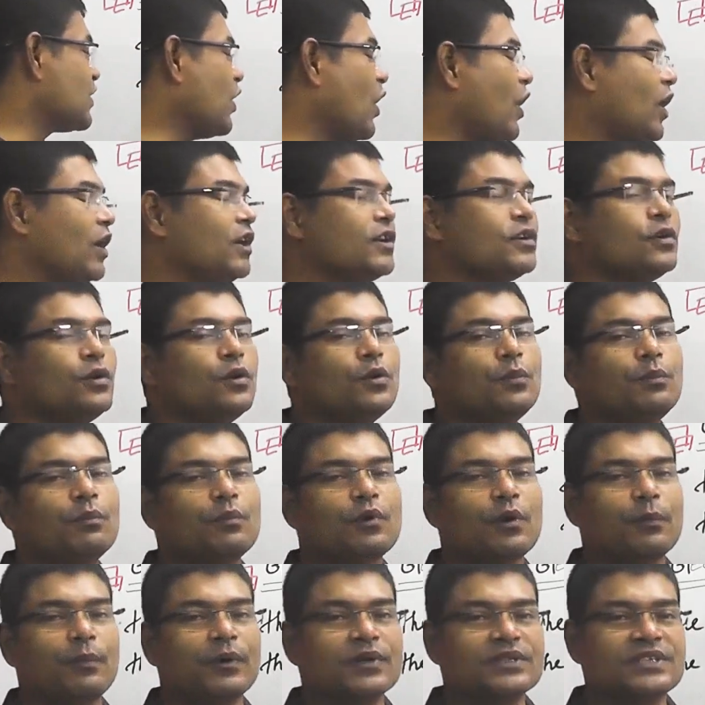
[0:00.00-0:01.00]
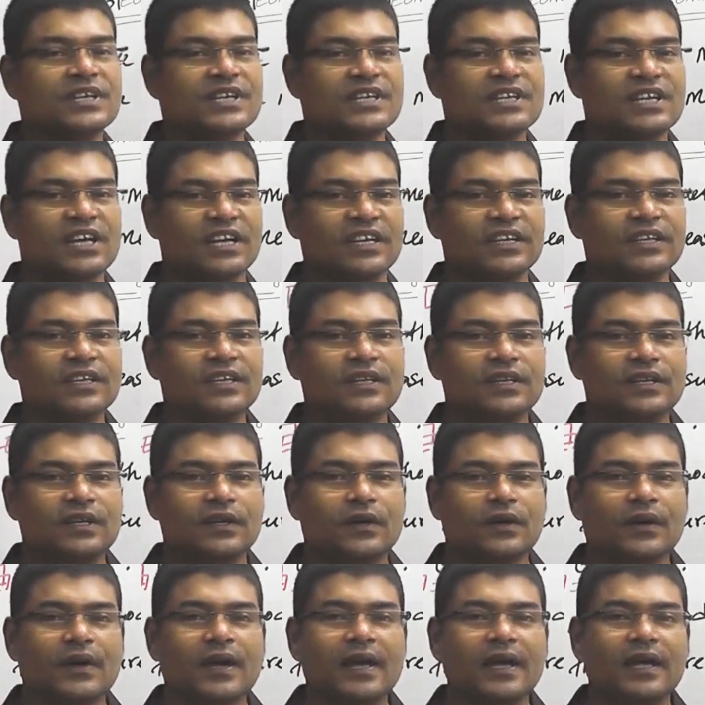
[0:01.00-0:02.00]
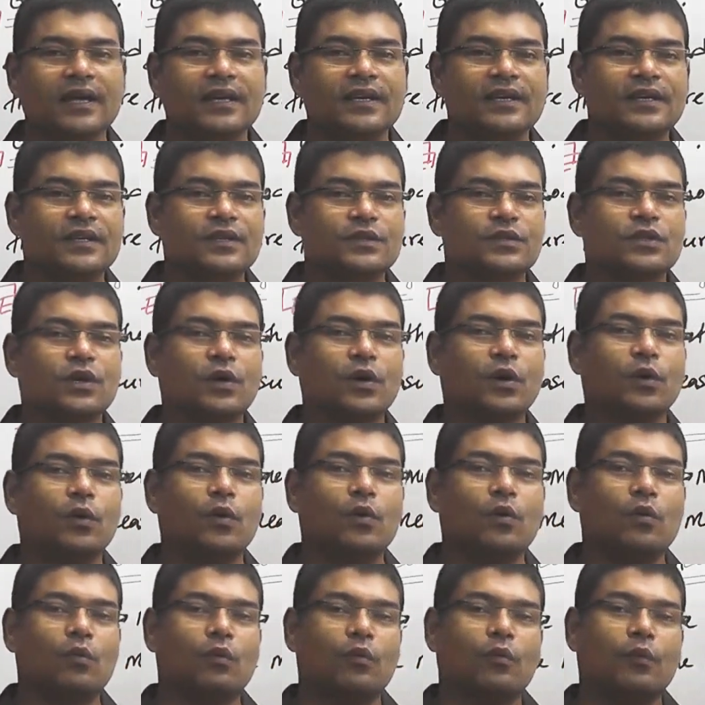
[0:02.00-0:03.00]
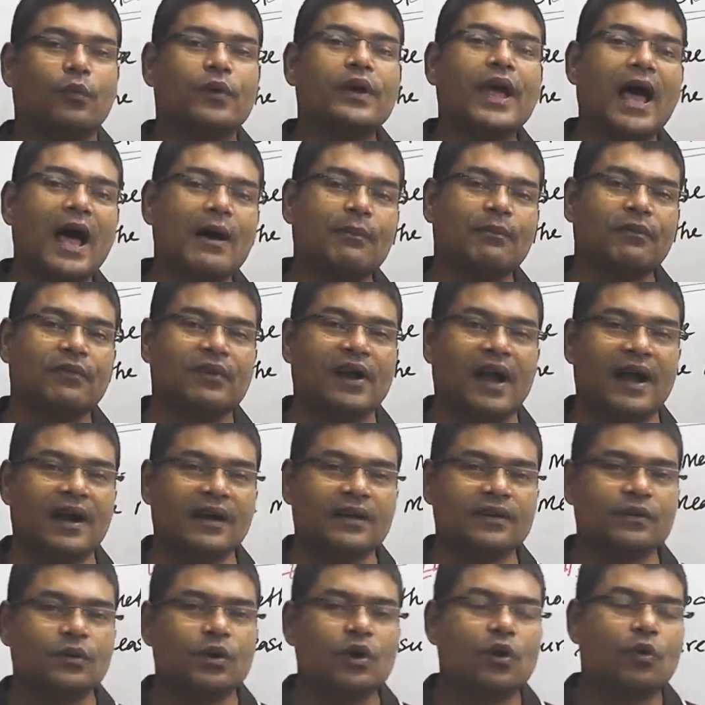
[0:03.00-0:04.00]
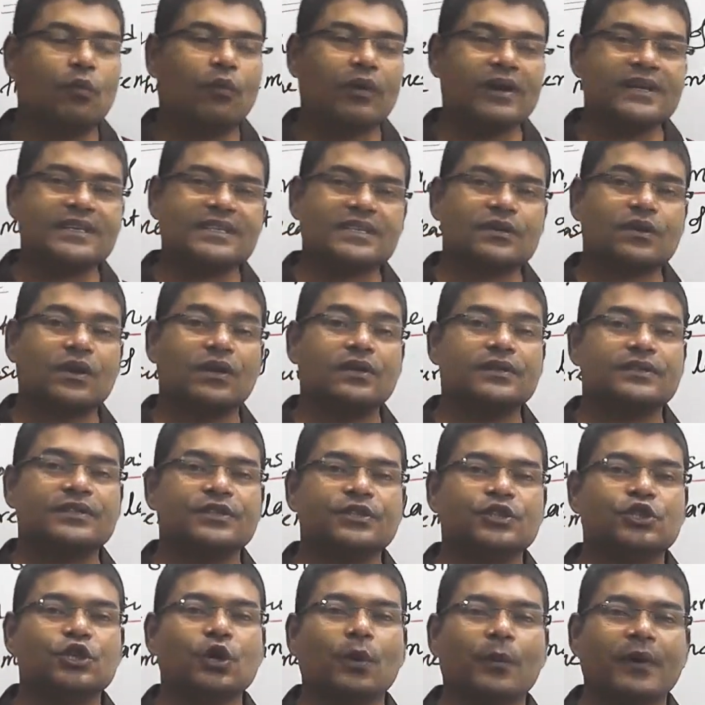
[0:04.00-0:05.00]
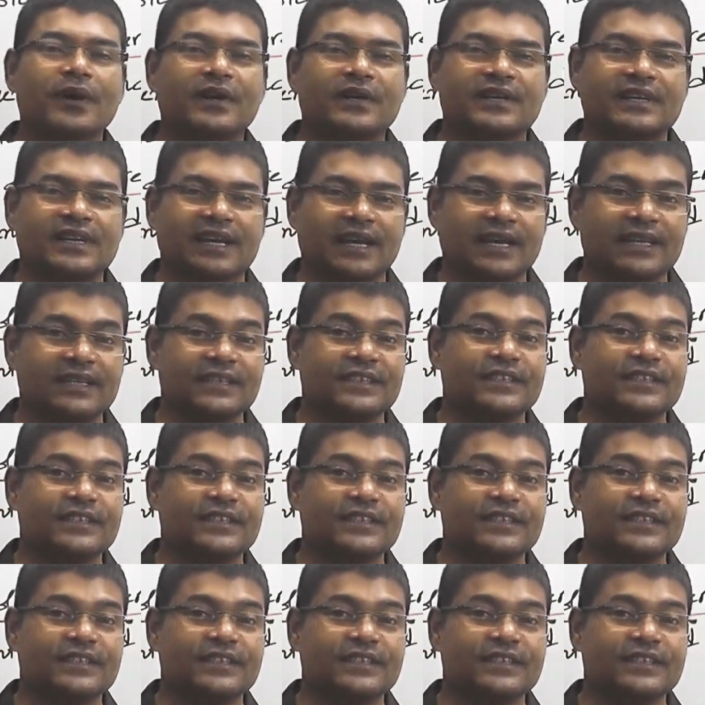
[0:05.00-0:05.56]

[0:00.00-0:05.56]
called proposition. Okay, so we have learned what is called geometry.